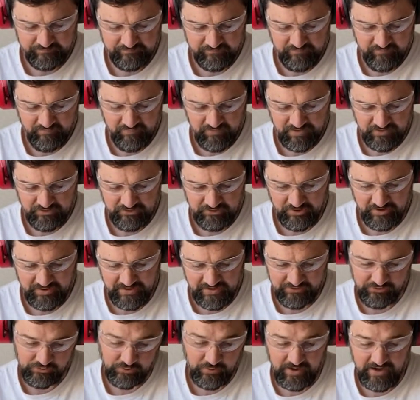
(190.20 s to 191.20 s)
So
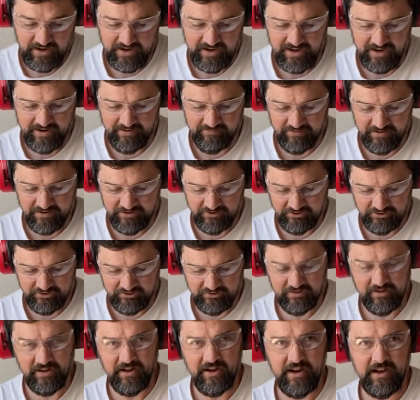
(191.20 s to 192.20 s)
that's why I have this
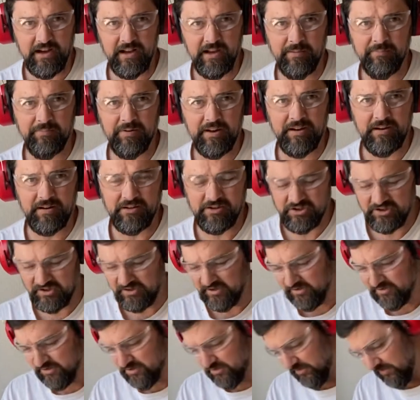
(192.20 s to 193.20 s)
lined up. I'm actually going to do it